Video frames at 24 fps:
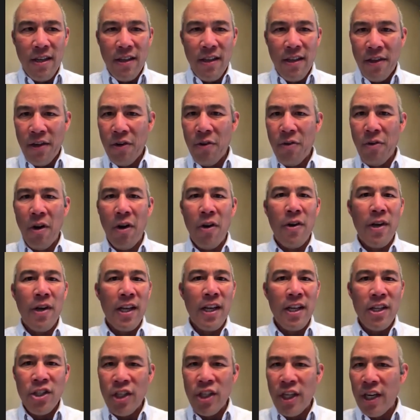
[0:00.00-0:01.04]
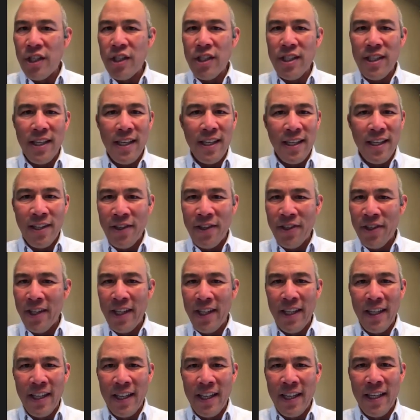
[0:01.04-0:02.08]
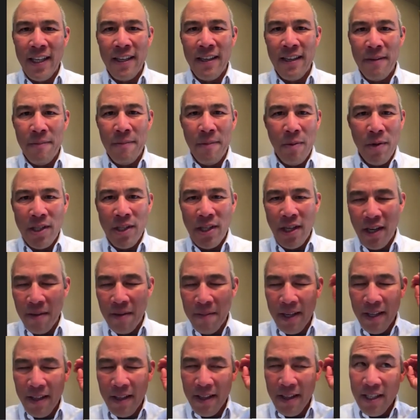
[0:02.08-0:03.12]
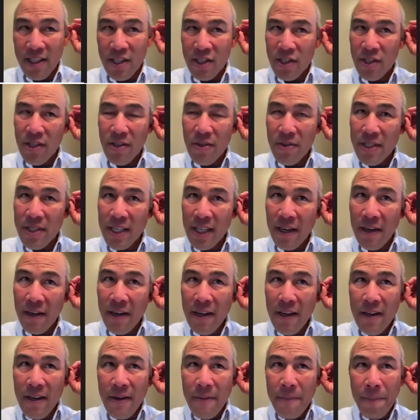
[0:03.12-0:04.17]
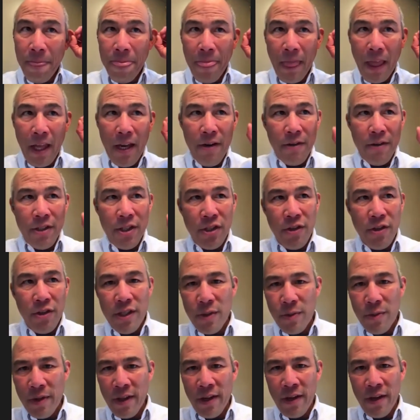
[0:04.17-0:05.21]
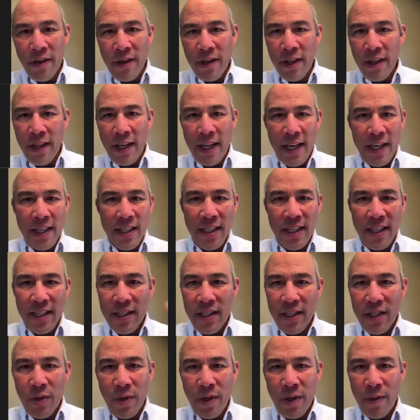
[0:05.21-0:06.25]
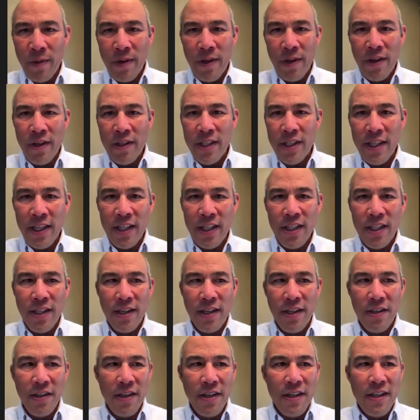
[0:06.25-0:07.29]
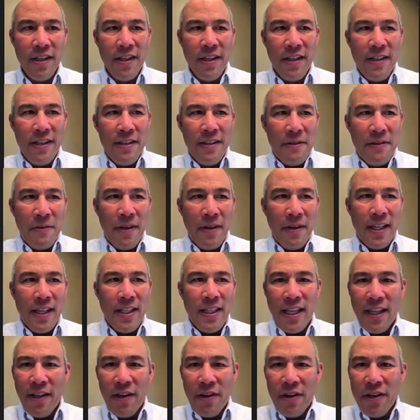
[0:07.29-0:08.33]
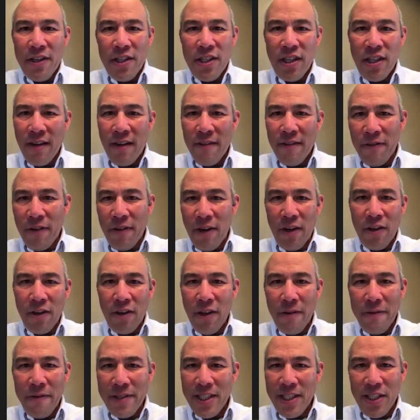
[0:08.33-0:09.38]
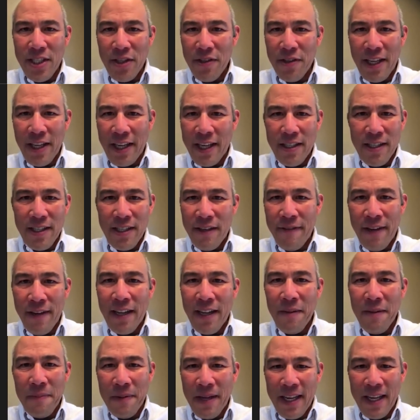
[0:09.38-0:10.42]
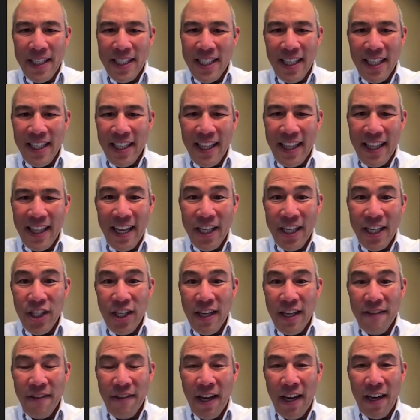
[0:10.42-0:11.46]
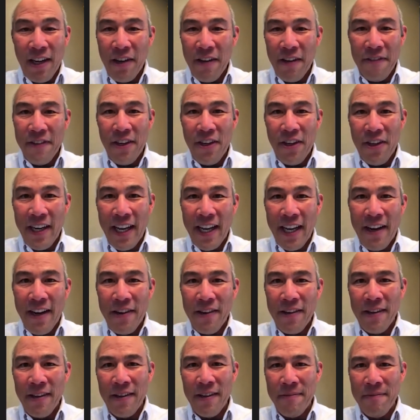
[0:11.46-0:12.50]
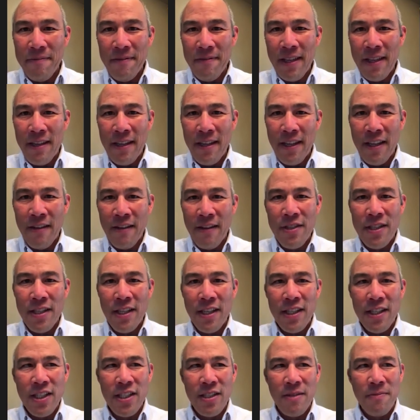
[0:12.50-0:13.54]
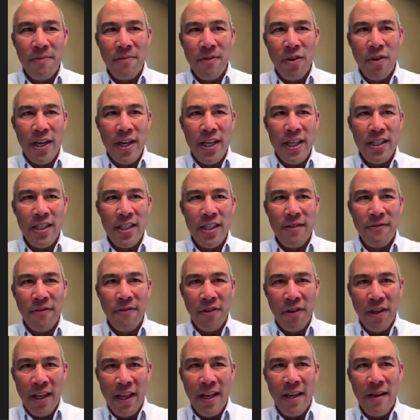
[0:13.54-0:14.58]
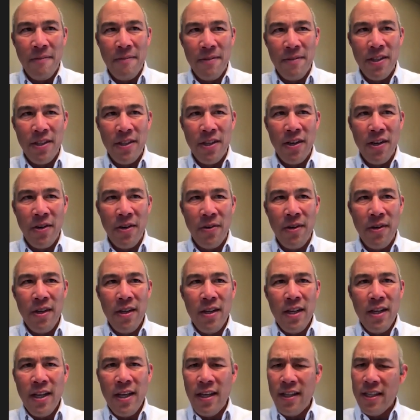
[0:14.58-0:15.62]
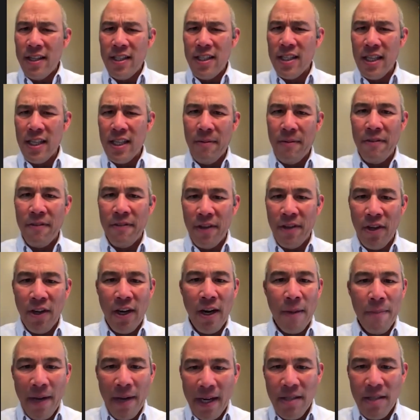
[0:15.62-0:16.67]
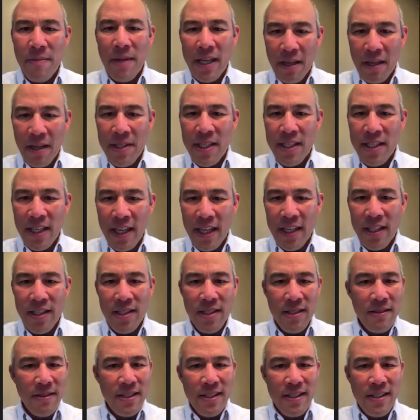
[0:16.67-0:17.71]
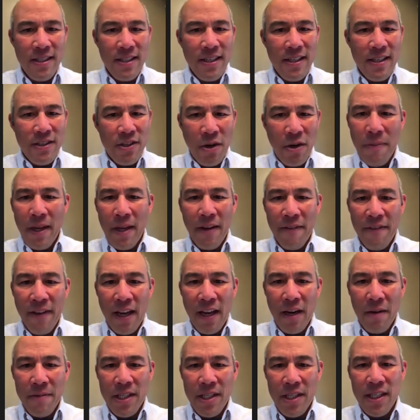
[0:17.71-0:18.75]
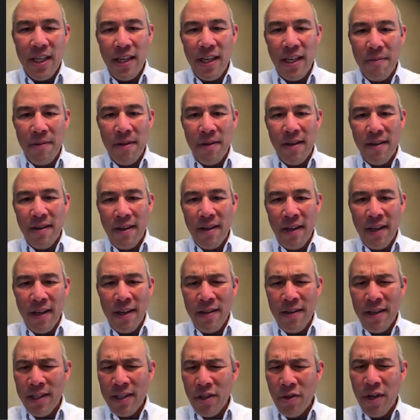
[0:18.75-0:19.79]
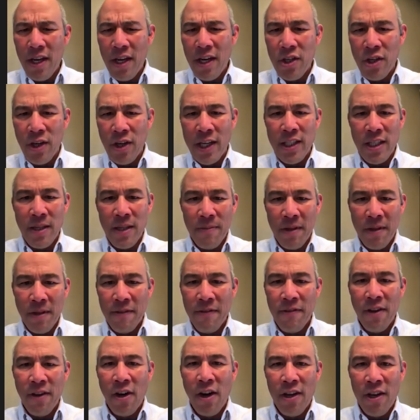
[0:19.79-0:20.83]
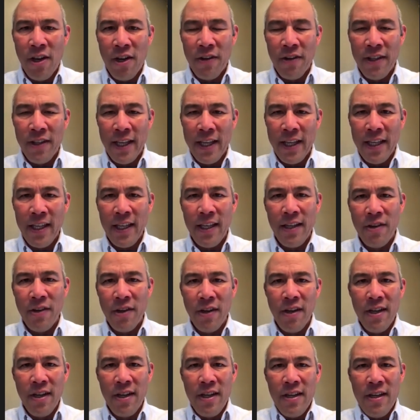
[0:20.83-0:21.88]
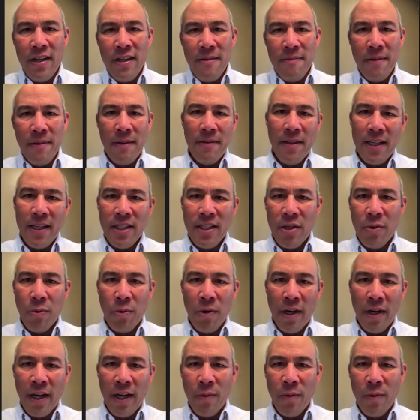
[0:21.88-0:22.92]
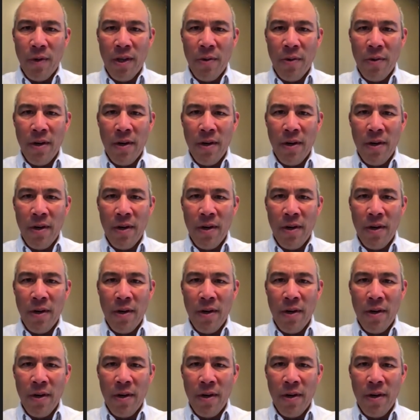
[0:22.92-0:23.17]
they're growing and changing and learning. And I mean, we talk about this too, is that, students, when they're in the 18 to 21 years age, what do they say? Their soft frontal lobe is still like developing. It's not like they actually have got it all figured out. And it gives us some grace for them to go, hey, this is a time to figure out, back to making mistakes. Don't make a fatal mistake, but yeah, it's okay to try something and figure out you don't like it, or maybe that didn't work out the way you